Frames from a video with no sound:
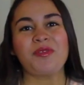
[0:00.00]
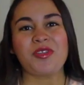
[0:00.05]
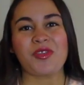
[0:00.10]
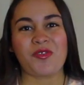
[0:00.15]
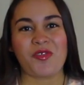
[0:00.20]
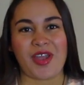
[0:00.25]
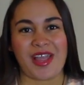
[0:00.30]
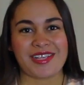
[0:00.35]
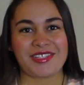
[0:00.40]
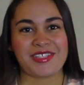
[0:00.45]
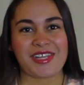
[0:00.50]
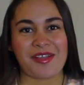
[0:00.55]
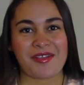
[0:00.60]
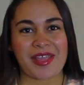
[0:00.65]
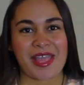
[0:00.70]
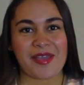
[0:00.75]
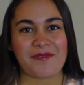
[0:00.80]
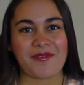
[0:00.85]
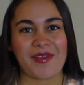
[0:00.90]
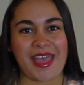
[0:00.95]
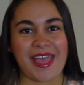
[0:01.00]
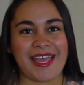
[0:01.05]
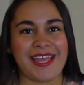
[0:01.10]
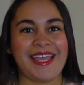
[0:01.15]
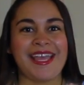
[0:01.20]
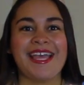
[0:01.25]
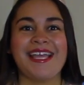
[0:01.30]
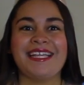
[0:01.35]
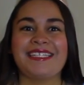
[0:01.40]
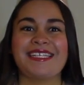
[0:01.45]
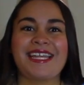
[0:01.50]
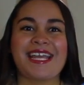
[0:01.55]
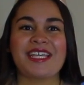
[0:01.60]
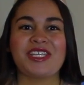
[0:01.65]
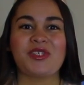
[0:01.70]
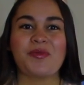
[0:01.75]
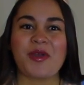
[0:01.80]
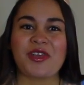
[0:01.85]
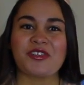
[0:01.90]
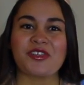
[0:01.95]
to the Crashdown Cafe.
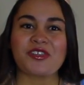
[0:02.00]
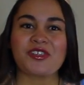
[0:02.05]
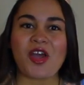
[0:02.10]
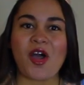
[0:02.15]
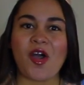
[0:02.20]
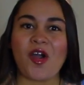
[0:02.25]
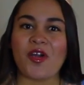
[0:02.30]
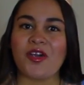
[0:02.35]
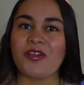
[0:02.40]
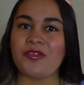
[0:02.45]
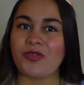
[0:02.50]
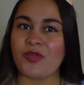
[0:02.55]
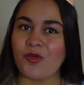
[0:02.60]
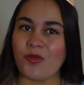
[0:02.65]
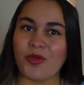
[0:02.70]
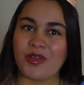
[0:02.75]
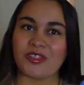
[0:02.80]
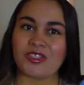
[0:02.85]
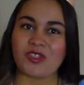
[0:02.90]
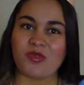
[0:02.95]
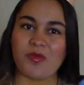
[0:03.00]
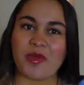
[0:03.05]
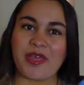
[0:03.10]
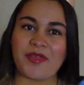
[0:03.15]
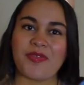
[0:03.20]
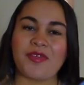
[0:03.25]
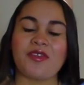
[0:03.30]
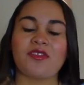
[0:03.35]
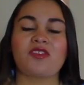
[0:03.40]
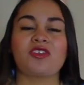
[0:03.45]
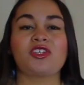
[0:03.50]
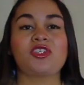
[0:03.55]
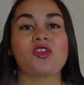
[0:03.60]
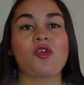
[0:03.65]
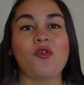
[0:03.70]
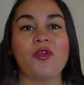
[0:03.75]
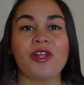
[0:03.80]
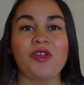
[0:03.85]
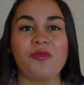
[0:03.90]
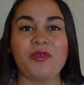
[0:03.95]
Today's specials are the Will Smith, the
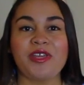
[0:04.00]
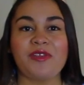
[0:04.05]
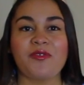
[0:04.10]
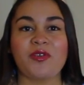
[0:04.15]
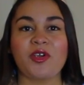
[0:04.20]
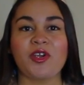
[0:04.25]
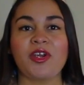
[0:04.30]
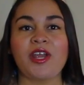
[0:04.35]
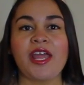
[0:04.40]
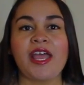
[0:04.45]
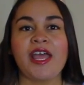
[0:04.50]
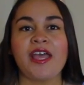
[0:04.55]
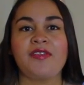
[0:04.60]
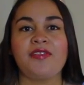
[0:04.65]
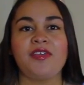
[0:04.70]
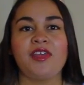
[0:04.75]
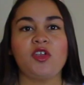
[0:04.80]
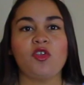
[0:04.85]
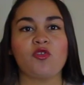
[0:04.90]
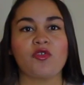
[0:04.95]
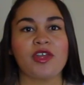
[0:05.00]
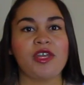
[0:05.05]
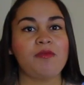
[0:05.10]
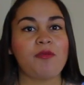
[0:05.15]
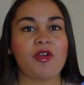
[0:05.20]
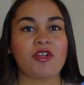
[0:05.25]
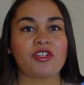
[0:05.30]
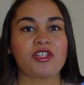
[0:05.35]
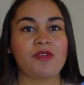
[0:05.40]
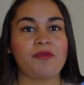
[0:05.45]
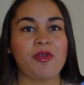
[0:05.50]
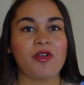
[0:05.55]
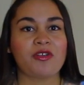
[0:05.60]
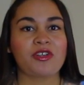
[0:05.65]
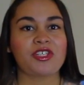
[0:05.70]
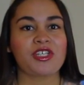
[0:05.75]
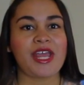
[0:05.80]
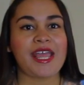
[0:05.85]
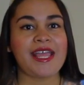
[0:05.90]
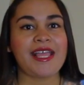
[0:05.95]
Sigourney Weaver, the Green Martian
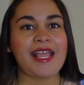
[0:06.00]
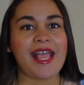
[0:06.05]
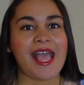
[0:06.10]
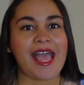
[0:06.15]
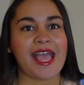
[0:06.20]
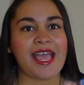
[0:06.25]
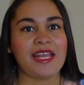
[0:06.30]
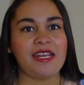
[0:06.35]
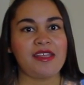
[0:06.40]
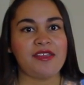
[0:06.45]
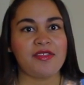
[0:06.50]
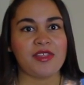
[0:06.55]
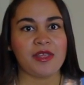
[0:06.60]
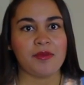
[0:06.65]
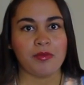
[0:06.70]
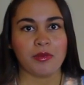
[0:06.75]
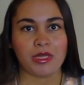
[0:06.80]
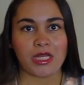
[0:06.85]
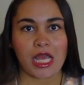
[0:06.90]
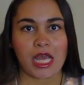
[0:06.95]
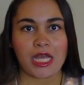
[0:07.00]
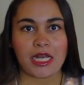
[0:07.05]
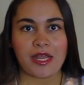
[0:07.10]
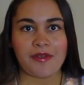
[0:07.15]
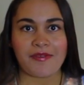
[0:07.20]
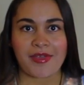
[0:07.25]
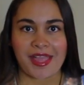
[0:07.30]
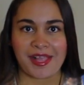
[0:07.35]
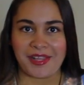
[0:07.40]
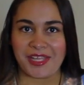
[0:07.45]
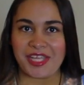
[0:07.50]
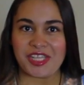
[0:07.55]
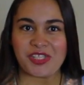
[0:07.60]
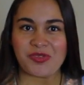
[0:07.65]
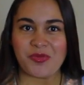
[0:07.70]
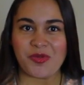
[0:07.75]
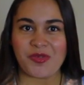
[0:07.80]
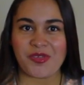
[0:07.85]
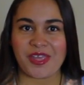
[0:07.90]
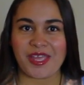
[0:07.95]
Milkshake, and the Blood of Alien
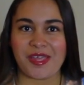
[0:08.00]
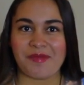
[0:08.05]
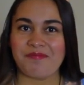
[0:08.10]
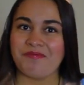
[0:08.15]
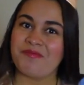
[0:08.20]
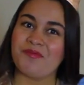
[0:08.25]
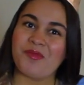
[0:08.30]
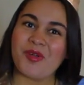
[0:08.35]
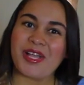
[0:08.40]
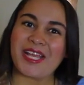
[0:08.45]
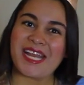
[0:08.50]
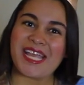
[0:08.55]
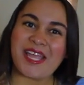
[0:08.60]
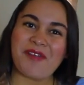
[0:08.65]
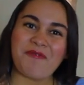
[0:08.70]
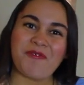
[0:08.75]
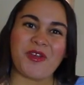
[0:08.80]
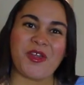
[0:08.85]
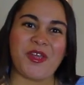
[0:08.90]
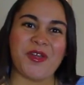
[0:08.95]
Smoothie. What can I get for